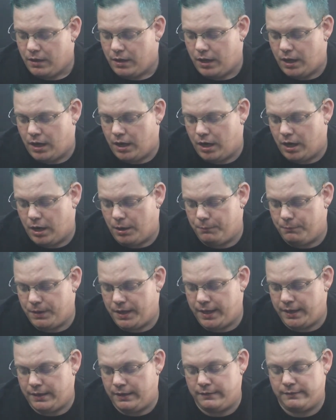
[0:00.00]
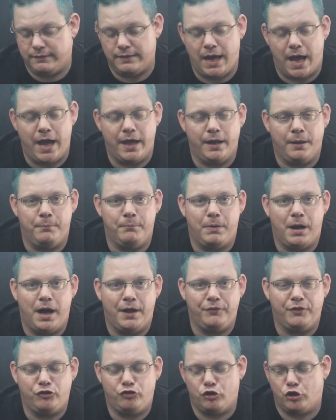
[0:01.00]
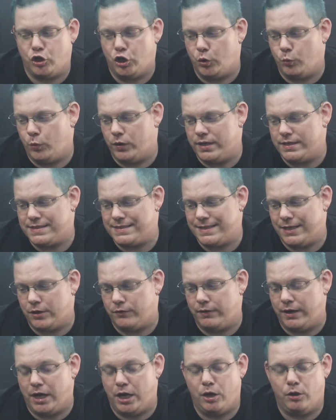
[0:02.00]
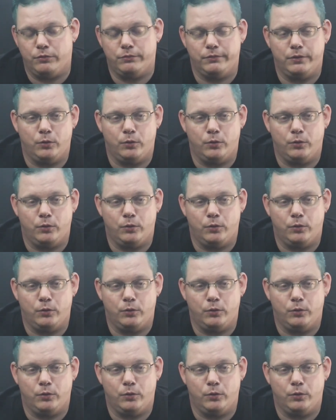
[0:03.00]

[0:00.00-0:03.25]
It is not a mod that you're going to want to set around